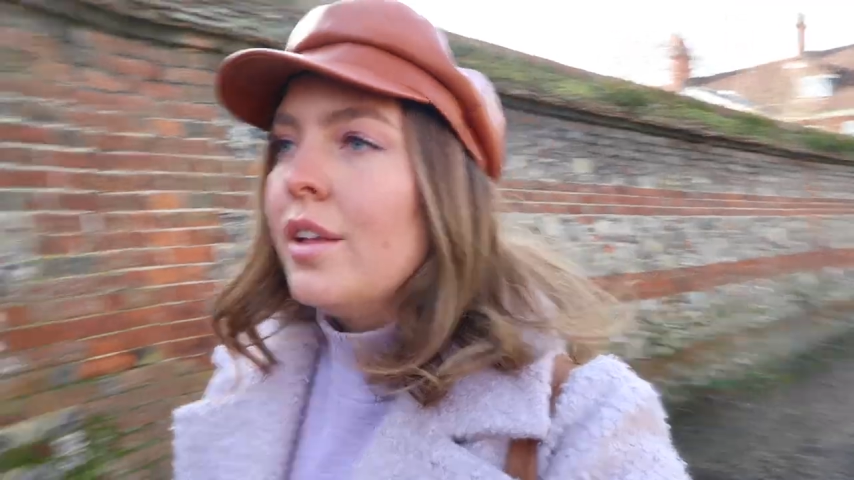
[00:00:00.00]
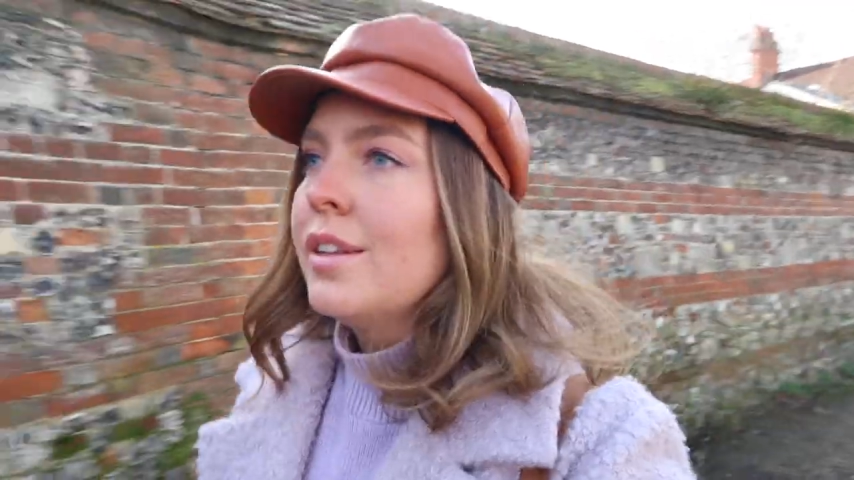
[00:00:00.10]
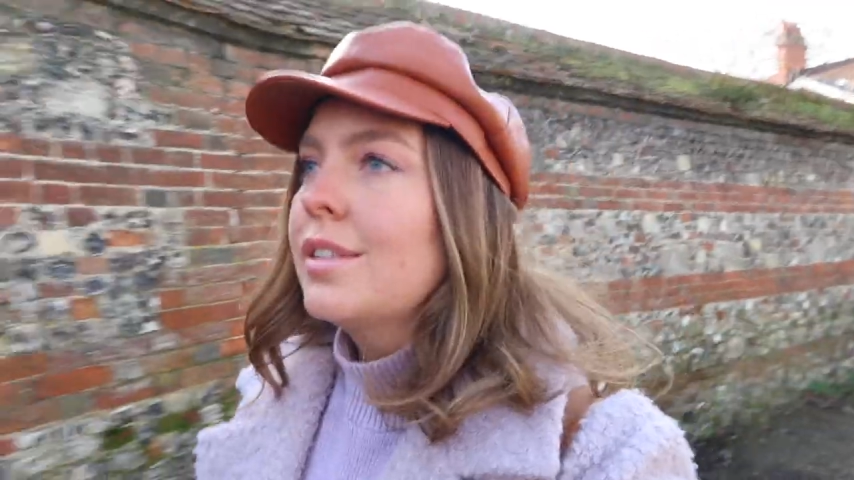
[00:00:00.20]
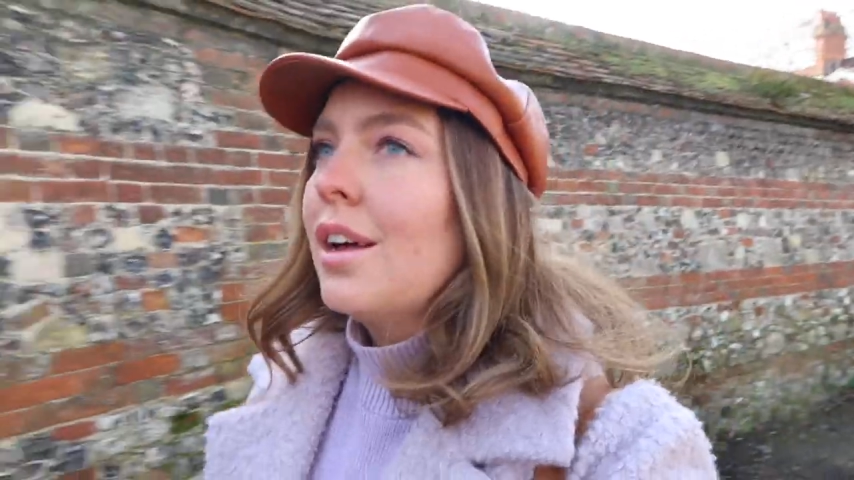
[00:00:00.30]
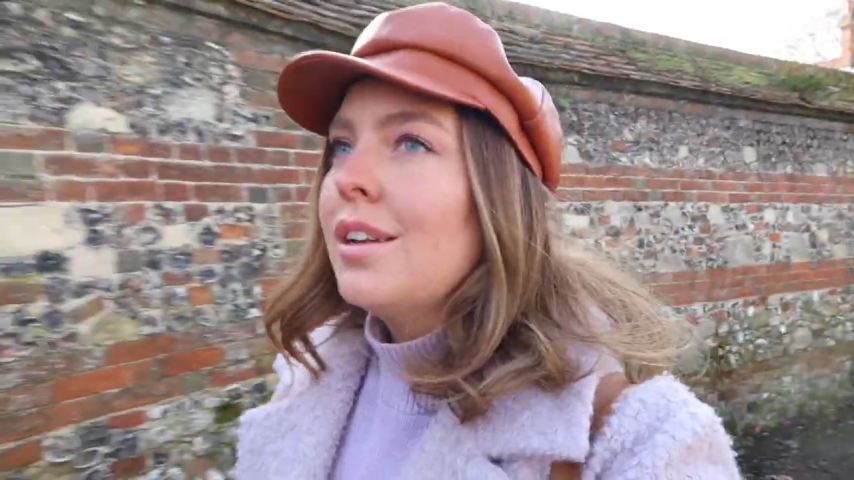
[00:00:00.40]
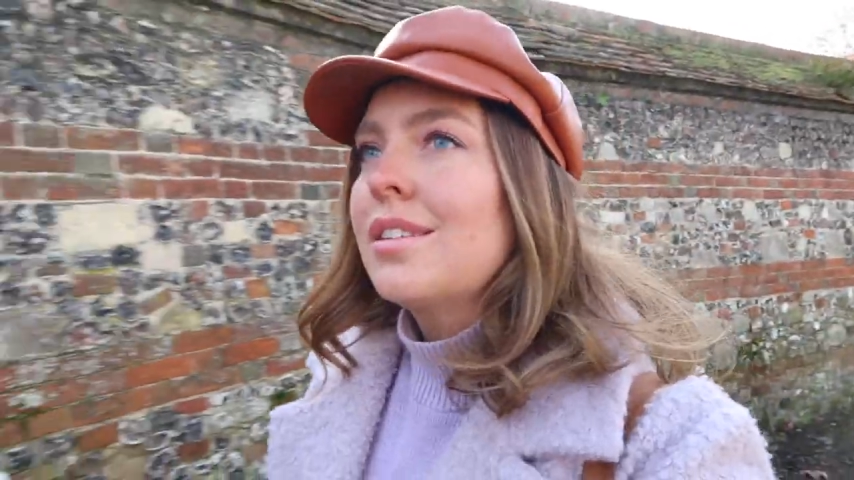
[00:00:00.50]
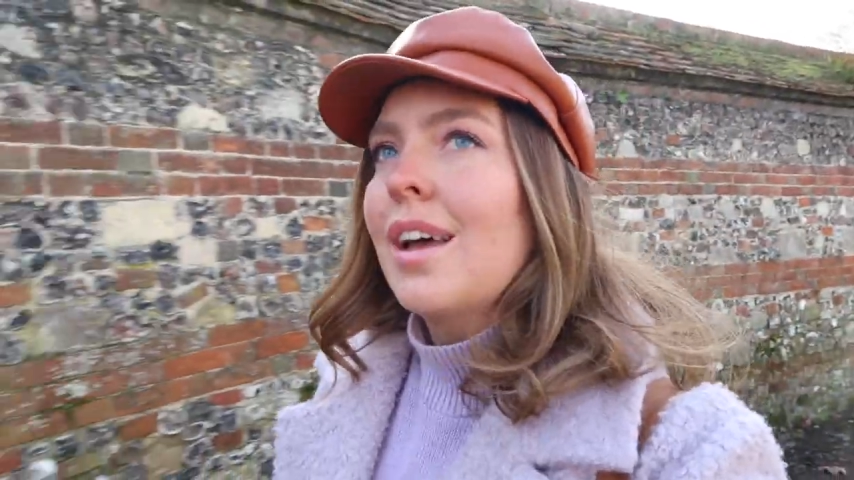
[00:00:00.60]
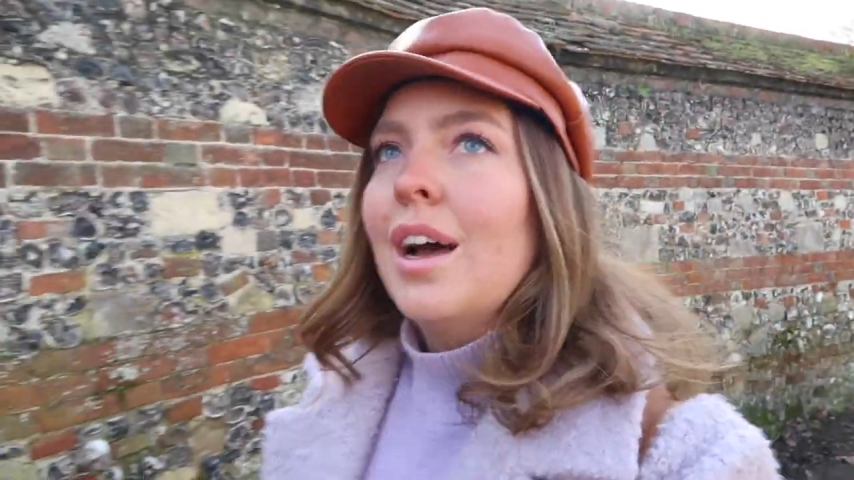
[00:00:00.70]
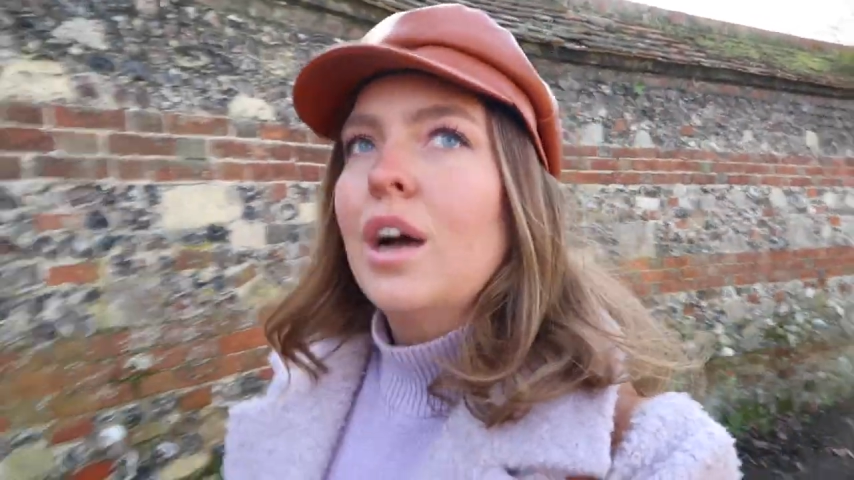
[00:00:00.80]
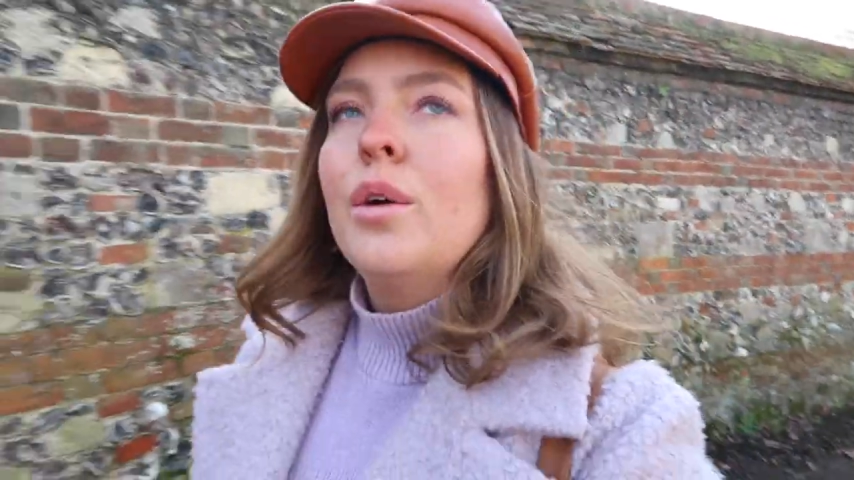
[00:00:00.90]
The sun's
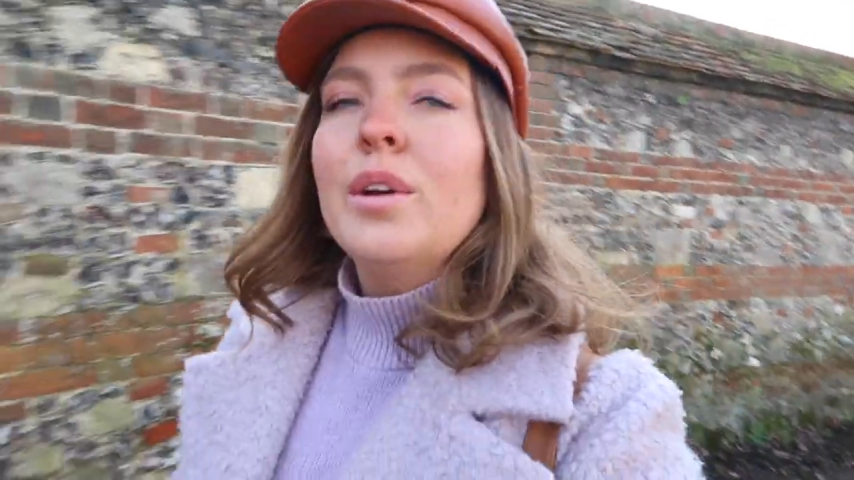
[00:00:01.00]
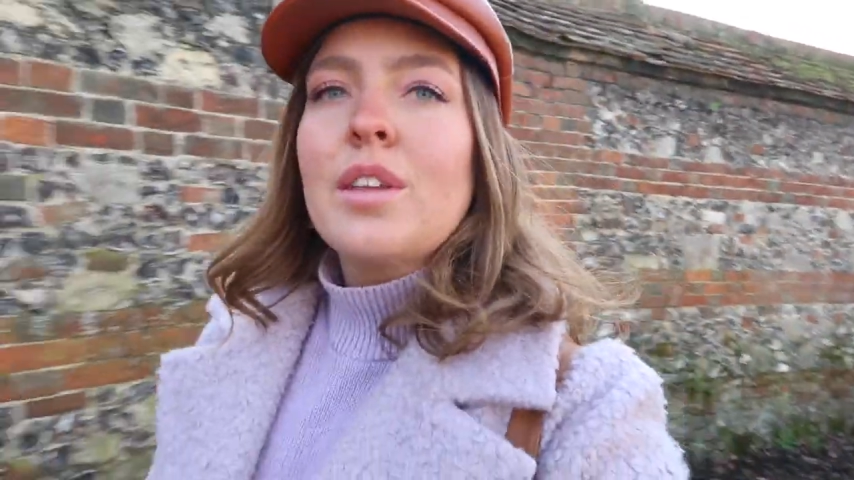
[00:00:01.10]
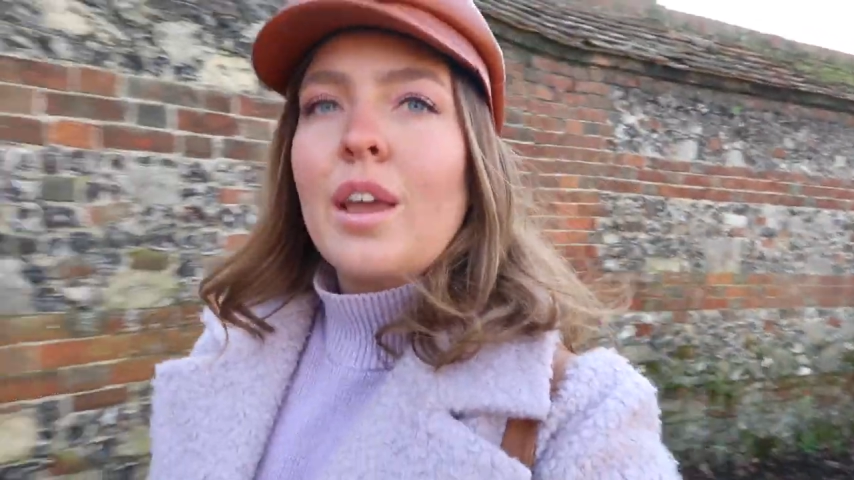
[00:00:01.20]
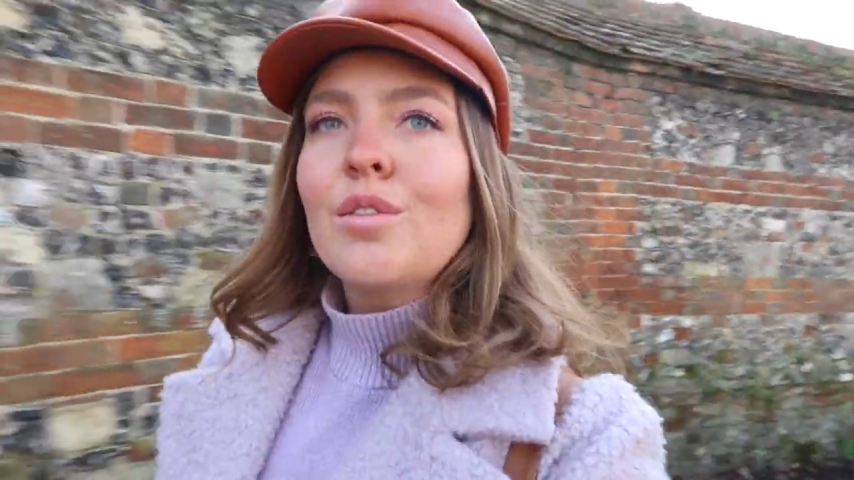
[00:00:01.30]
out, it's like